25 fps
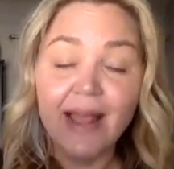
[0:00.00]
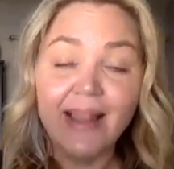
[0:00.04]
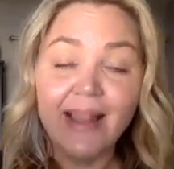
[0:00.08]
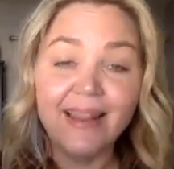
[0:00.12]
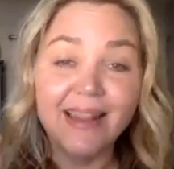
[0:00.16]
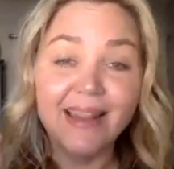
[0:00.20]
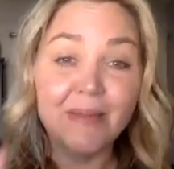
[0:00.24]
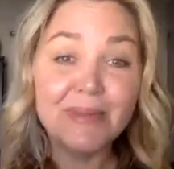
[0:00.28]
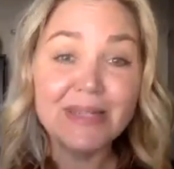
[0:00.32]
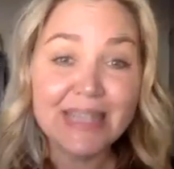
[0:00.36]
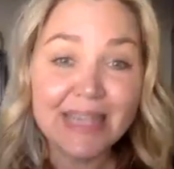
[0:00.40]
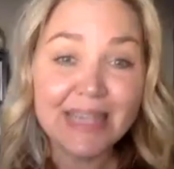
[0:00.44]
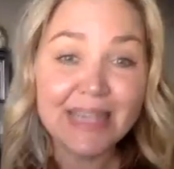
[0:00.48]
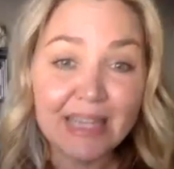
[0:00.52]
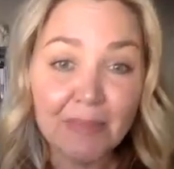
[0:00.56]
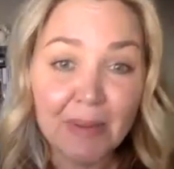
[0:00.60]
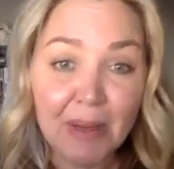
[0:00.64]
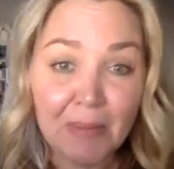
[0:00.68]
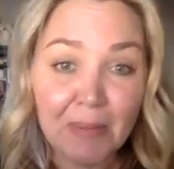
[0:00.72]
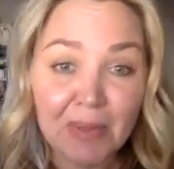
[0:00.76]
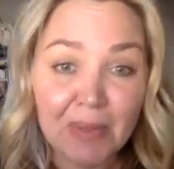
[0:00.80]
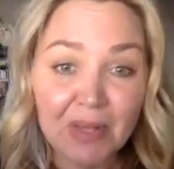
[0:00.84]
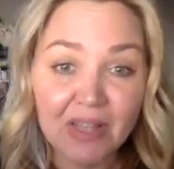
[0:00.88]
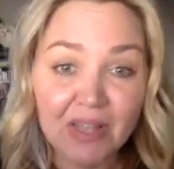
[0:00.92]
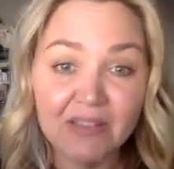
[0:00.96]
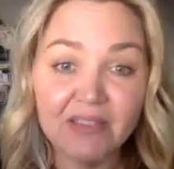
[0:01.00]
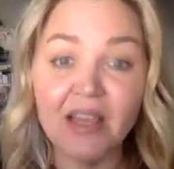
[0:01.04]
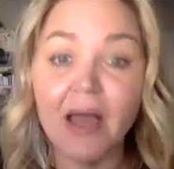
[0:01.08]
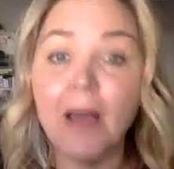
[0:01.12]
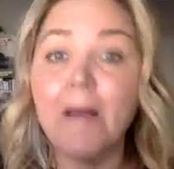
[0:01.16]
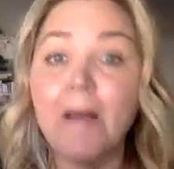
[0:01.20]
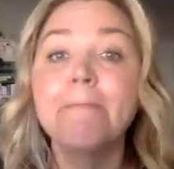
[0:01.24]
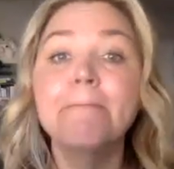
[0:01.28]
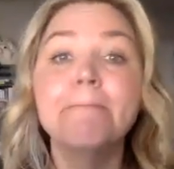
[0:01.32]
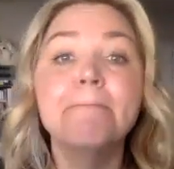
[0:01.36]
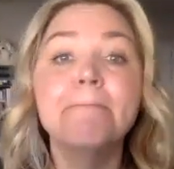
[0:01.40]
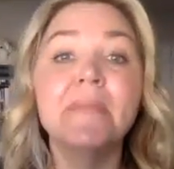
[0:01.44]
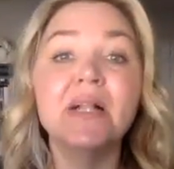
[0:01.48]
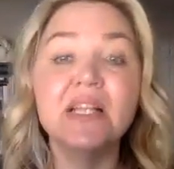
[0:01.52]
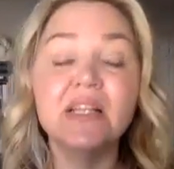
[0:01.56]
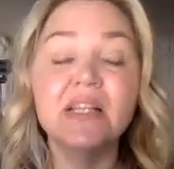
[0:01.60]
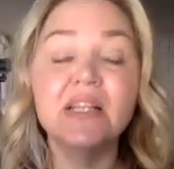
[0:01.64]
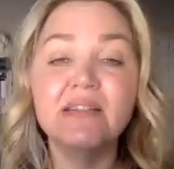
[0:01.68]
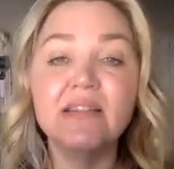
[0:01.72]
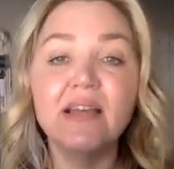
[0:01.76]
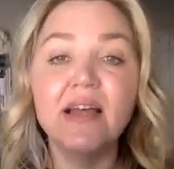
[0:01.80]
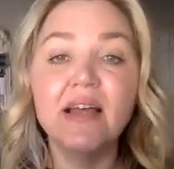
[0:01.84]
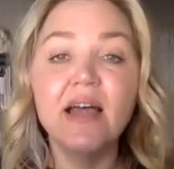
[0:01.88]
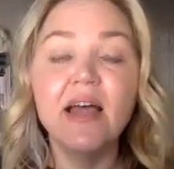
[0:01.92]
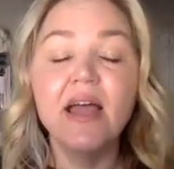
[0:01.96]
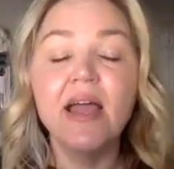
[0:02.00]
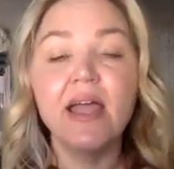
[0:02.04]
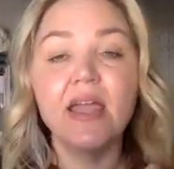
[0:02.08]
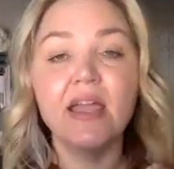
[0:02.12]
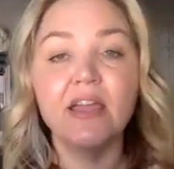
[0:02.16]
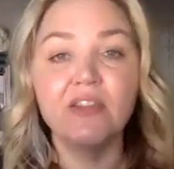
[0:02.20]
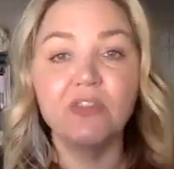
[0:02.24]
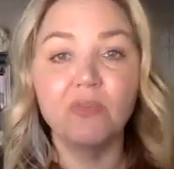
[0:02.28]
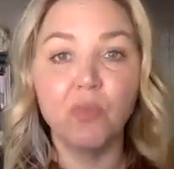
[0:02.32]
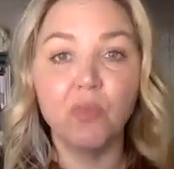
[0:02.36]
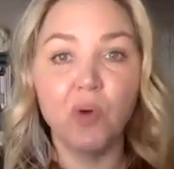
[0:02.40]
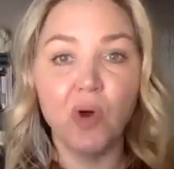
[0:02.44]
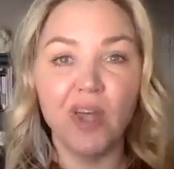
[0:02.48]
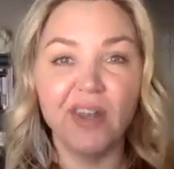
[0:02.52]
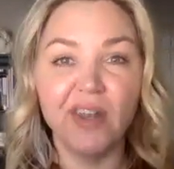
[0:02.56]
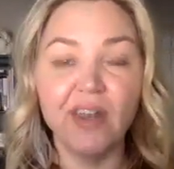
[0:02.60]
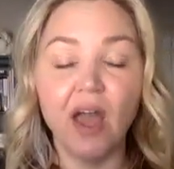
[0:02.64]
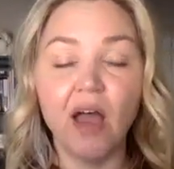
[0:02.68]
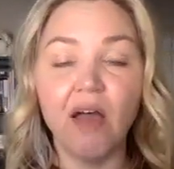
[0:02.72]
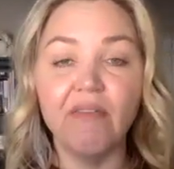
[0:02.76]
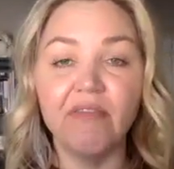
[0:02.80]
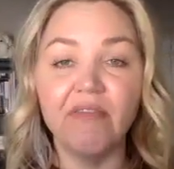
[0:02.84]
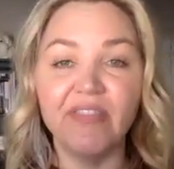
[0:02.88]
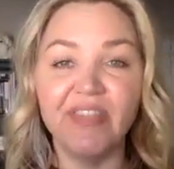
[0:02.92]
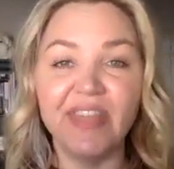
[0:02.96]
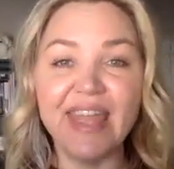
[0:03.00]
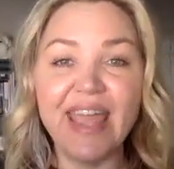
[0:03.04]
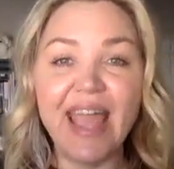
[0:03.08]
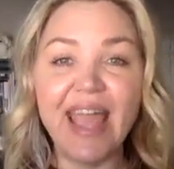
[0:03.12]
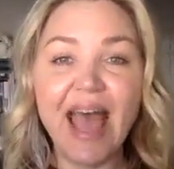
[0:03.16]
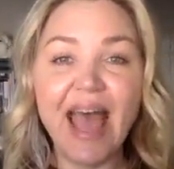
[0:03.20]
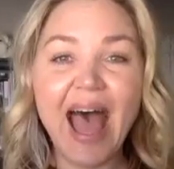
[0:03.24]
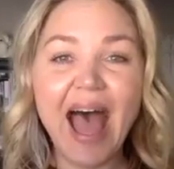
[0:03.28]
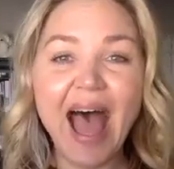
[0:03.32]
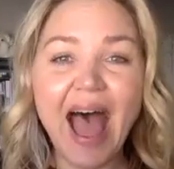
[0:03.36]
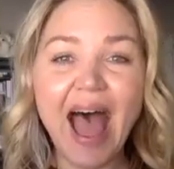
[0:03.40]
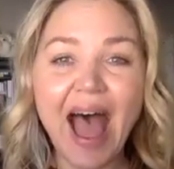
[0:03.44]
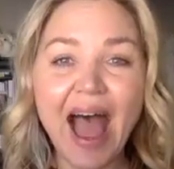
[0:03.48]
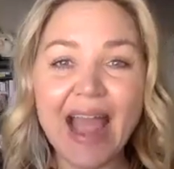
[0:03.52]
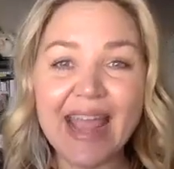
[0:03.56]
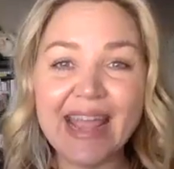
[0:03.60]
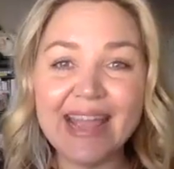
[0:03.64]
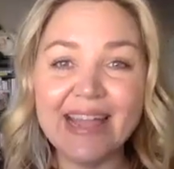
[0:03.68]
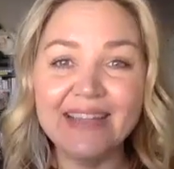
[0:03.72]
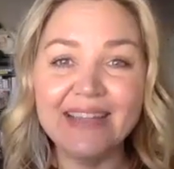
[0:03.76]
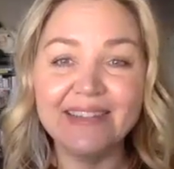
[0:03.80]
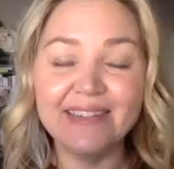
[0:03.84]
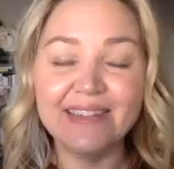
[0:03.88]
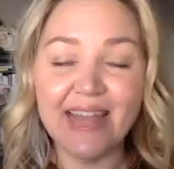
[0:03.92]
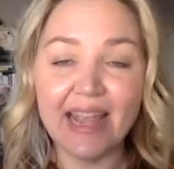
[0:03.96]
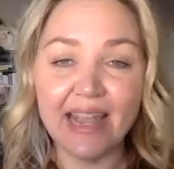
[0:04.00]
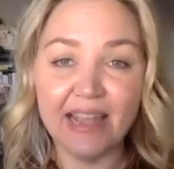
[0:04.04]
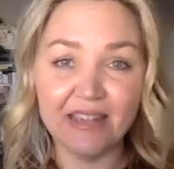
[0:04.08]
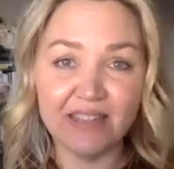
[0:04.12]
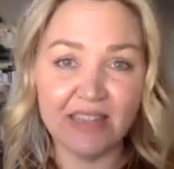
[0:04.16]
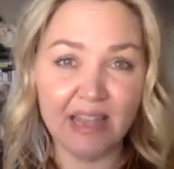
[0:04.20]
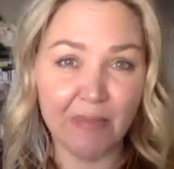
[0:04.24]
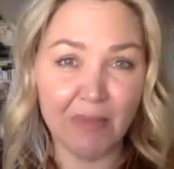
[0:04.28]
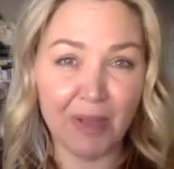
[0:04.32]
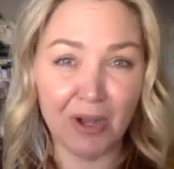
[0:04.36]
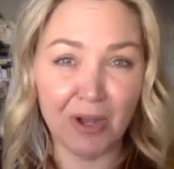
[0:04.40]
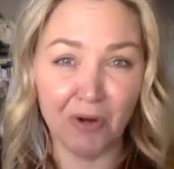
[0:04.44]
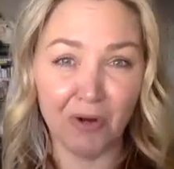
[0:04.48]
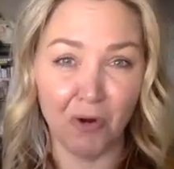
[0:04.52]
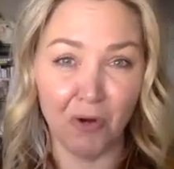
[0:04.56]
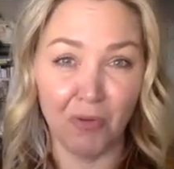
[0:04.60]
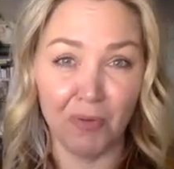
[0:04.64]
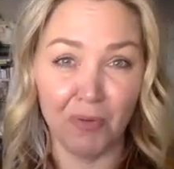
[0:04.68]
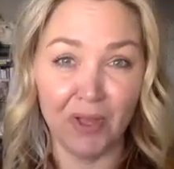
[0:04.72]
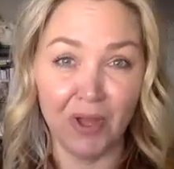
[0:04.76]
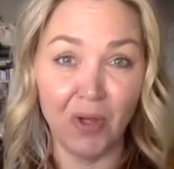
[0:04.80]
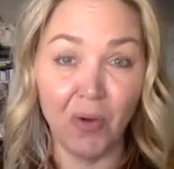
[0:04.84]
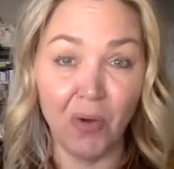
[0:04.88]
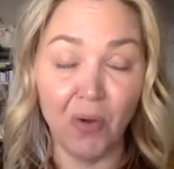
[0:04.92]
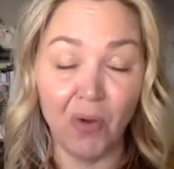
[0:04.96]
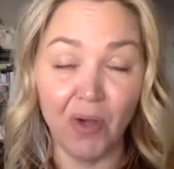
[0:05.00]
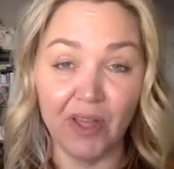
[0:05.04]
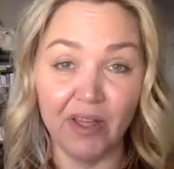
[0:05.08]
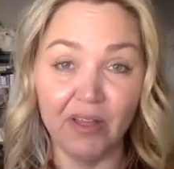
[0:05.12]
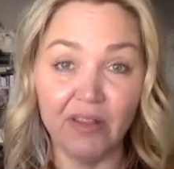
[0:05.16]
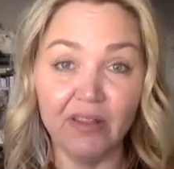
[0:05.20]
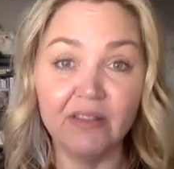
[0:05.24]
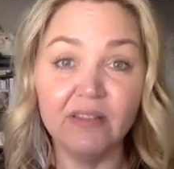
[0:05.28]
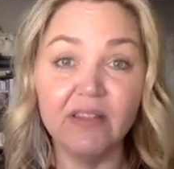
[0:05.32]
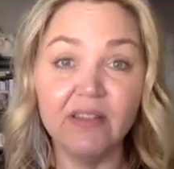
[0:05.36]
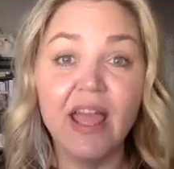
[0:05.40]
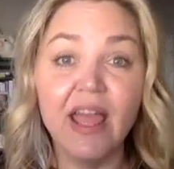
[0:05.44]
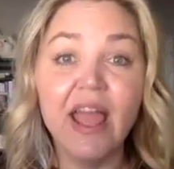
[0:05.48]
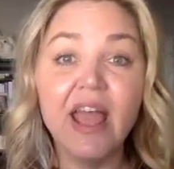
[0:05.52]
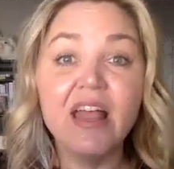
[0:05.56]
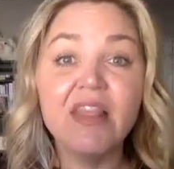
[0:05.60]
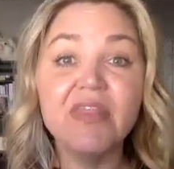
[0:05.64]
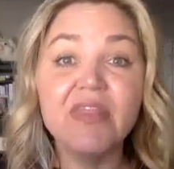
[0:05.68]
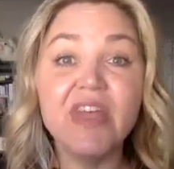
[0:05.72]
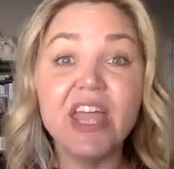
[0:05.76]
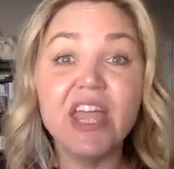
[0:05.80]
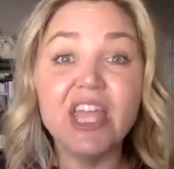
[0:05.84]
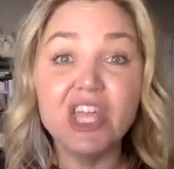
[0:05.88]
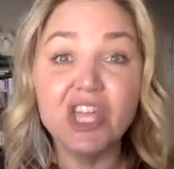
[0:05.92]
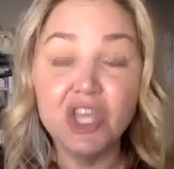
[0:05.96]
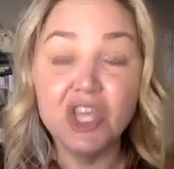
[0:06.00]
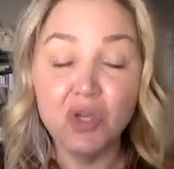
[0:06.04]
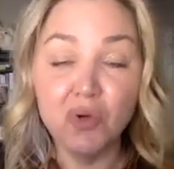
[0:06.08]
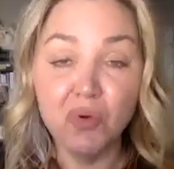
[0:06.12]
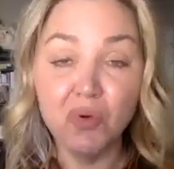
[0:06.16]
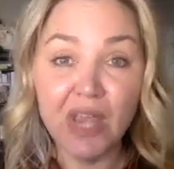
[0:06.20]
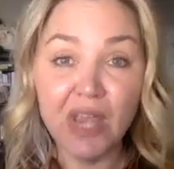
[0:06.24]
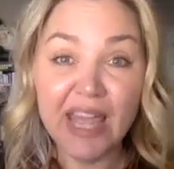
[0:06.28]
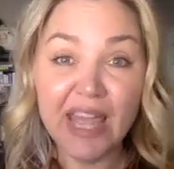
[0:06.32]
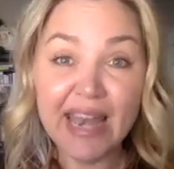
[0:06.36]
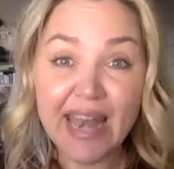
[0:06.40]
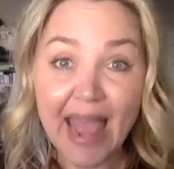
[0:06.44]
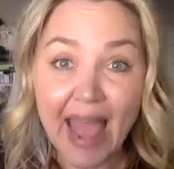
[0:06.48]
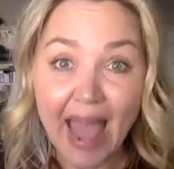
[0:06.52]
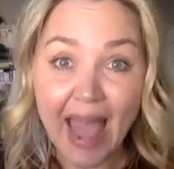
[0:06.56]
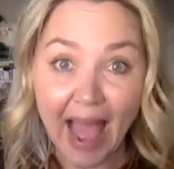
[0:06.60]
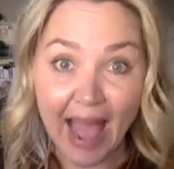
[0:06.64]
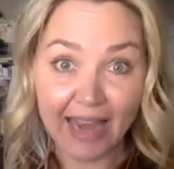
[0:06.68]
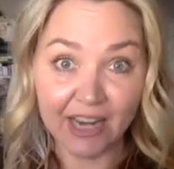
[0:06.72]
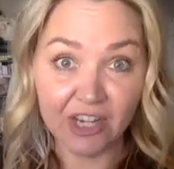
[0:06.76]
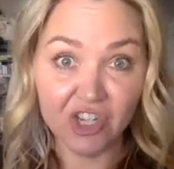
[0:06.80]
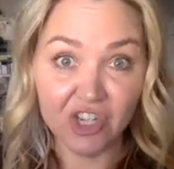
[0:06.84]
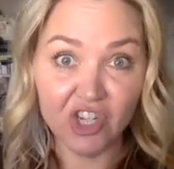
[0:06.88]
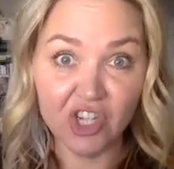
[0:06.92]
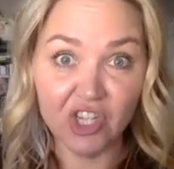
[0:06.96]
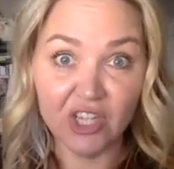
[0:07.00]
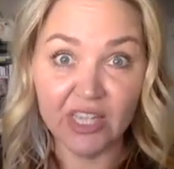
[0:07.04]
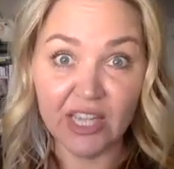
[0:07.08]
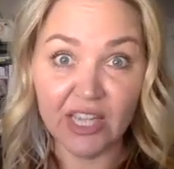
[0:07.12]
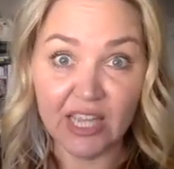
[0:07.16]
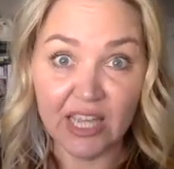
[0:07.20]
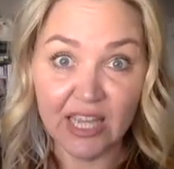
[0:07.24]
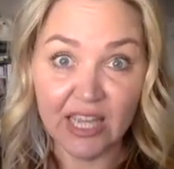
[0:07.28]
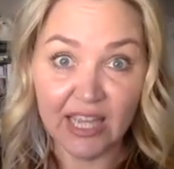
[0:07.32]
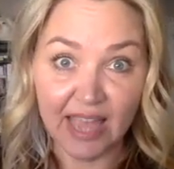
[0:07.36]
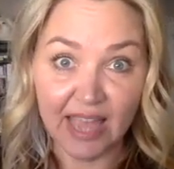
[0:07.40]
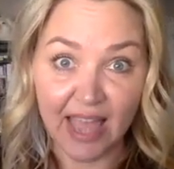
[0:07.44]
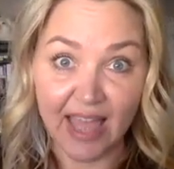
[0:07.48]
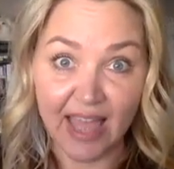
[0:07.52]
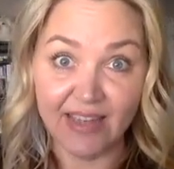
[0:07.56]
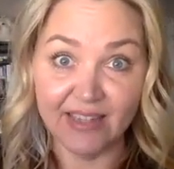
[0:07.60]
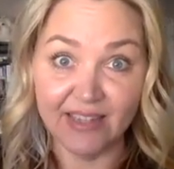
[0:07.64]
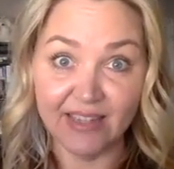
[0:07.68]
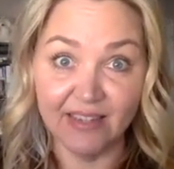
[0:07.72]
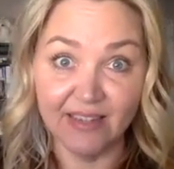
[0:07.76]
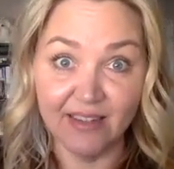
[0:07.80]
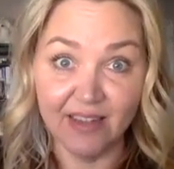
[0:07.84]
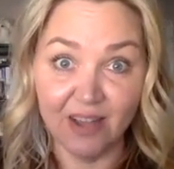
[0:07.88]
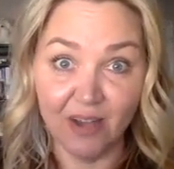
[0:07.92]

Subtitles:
Let me tell you about Melissa. Melissa is one of the highest antimicrobial oils that you can actually get.